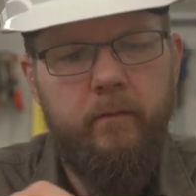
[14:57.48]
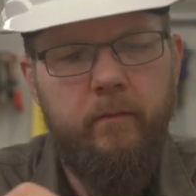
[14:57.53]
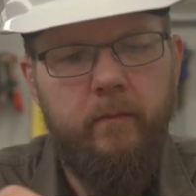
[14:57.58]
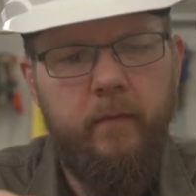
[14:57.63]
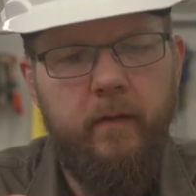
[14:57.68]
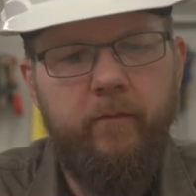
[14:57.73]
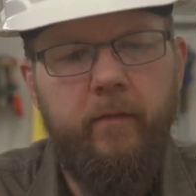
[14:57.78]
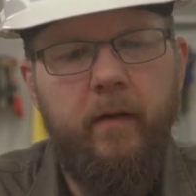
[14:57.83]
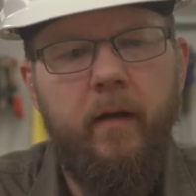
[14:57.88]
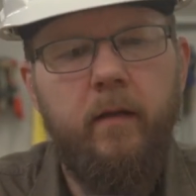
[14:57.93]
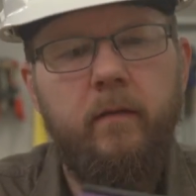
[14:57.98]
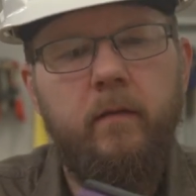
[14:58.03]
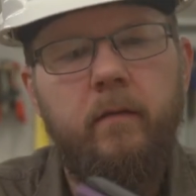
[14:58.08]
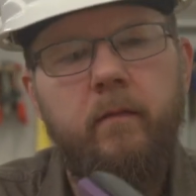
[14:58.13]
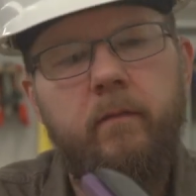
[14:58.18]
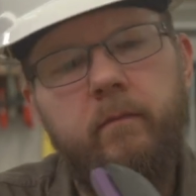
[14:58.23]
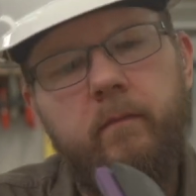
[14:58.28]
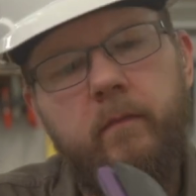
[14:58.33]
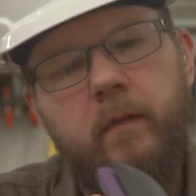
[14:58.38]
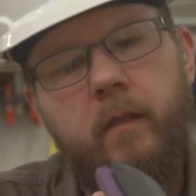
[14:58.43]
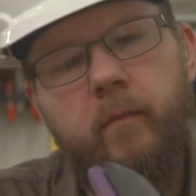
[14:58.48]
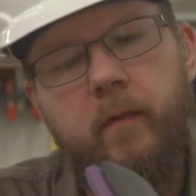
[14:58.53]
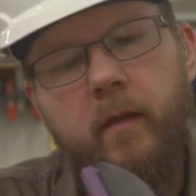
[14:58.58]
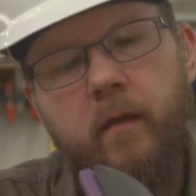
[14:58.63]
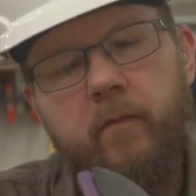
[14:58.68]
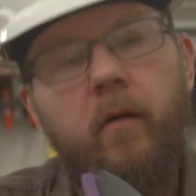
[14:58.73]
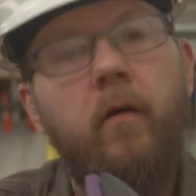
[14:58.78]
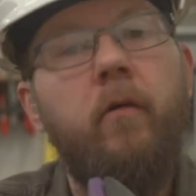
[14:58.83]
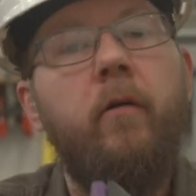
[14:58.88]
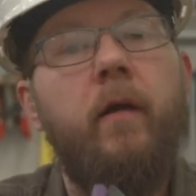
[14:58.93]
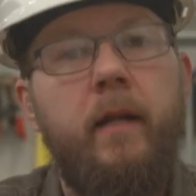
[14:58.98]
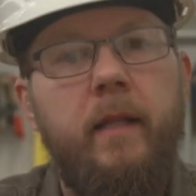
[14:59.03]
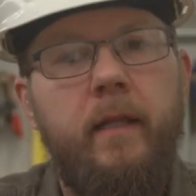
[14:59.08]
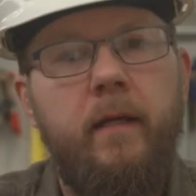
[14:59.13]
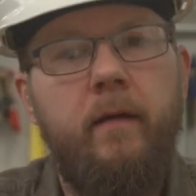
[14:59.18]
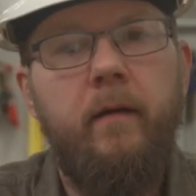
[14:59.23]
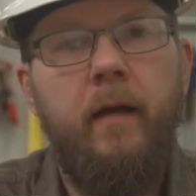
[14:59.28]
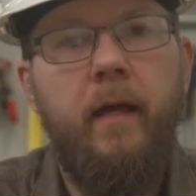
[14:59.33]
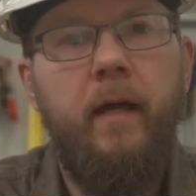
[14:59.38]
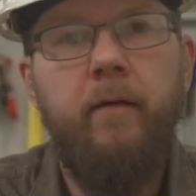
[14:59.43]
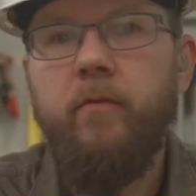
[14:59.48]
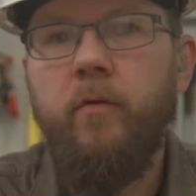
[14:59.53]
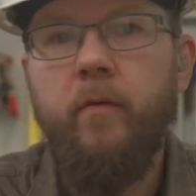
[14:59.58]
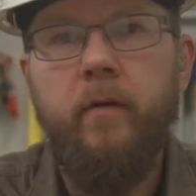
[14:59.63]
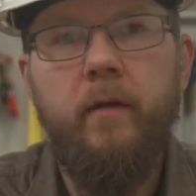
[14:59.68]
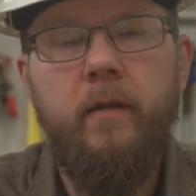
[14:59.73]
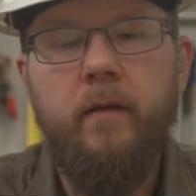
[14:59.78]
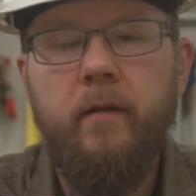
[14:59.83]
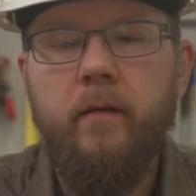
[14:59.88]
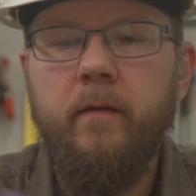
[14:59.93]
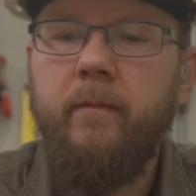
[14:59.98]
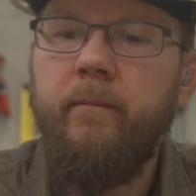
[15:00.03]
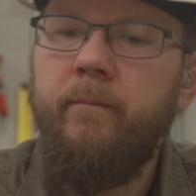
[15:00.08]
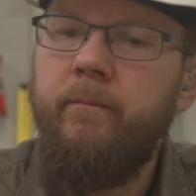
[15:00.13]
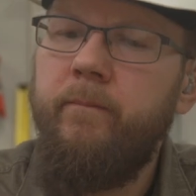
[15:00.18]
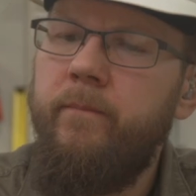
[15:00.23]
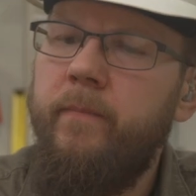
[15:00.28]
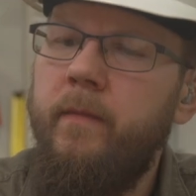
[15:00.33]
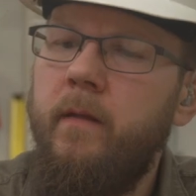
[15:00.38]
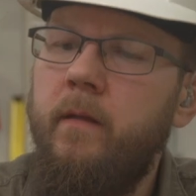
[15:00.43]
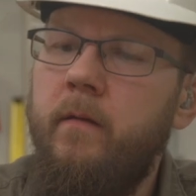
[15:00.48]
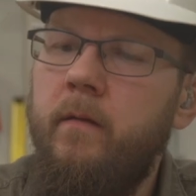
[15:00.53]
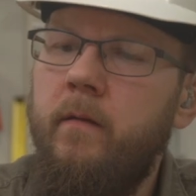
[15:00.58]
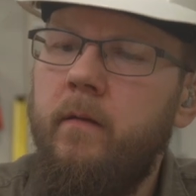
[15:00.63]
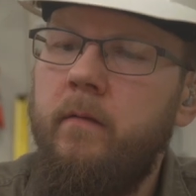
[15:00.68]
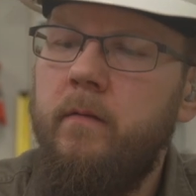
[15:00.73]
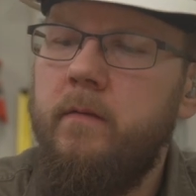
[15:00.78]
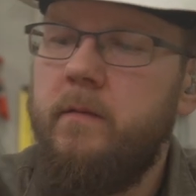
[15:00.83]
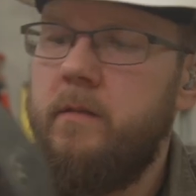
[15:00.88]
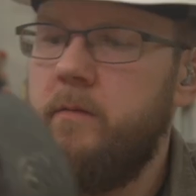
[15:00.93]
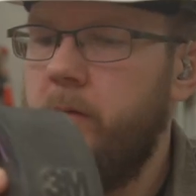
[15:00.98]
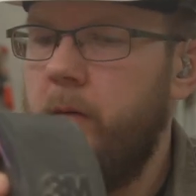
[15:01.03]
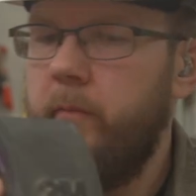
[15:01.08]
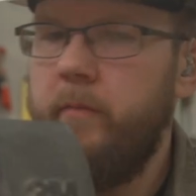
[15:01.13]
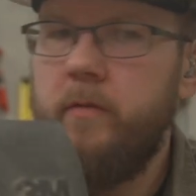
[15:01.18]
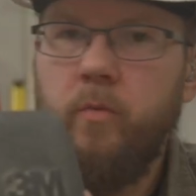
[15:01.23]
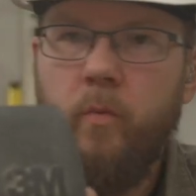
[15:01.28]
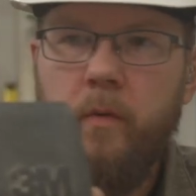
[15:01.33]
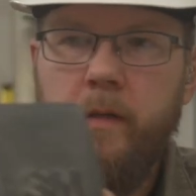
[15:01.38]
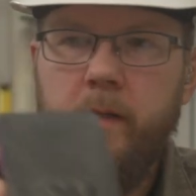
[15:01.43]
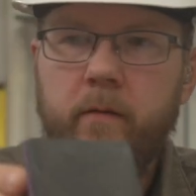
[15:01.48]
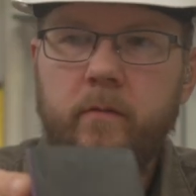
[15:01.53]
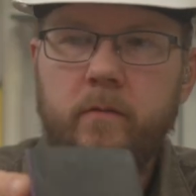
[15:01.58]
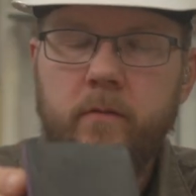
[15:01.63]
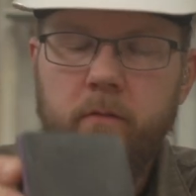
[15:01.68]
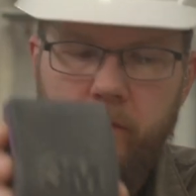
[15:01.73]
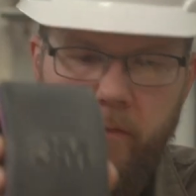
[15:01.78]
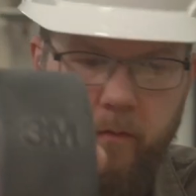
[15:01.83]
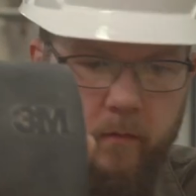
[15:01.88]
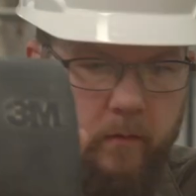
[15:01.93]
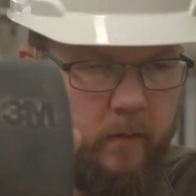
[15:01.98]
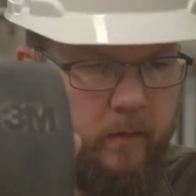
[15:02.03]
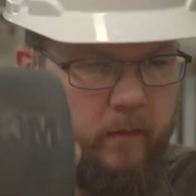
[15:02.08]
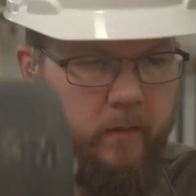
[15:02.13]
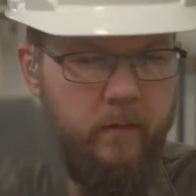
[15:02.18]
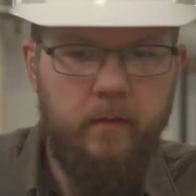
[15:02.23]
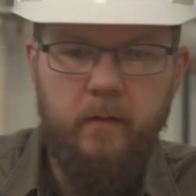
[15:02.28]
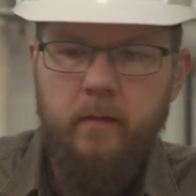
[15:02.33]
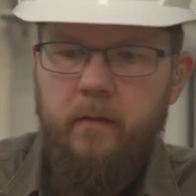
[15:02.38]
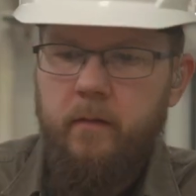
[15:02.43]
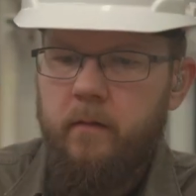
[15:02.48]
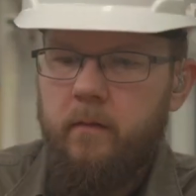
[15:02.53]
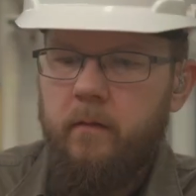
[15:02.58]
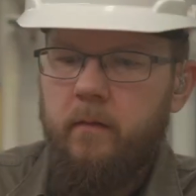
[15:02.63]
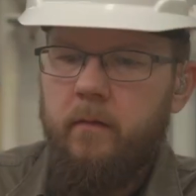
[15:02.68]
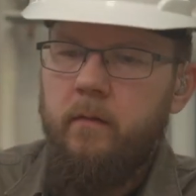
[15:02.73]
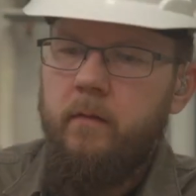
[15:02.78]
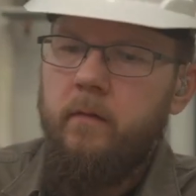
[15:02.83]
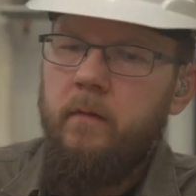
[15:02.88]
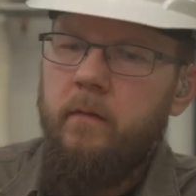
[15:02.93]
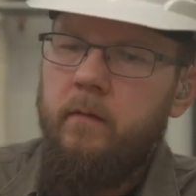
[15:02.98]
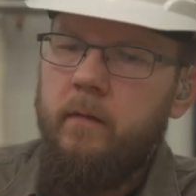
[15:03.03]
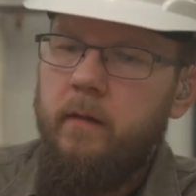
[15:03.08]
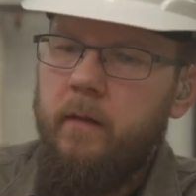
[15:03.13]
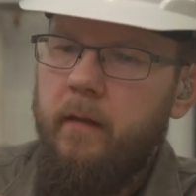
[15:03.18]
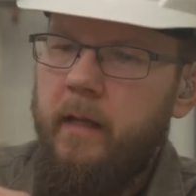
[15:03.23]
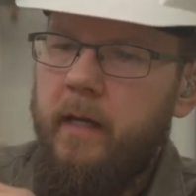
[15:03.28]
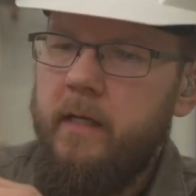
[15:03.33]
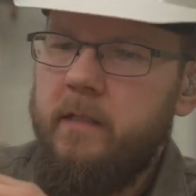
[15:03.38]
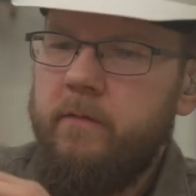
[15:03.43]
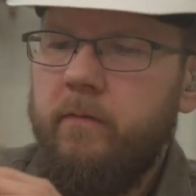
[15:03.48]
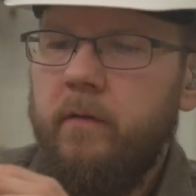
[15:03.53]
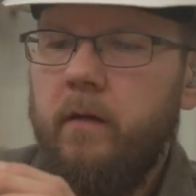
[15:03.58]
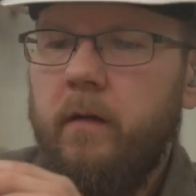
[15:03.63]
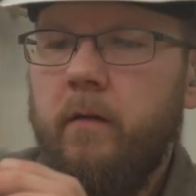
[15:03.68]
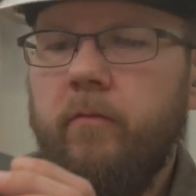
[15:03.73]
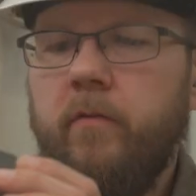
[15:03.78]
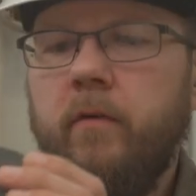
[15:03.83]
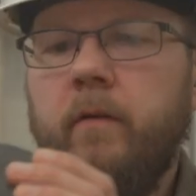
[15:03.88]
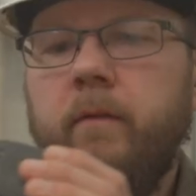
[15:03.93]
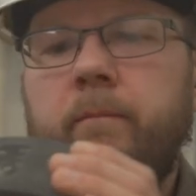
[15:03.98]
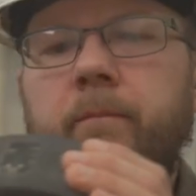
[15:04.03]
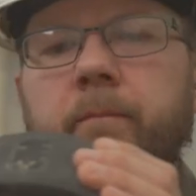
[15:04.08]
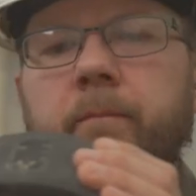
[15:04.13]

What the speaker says: In fact, they may have already. I have no idea. This is probably 20 years old. They last forever.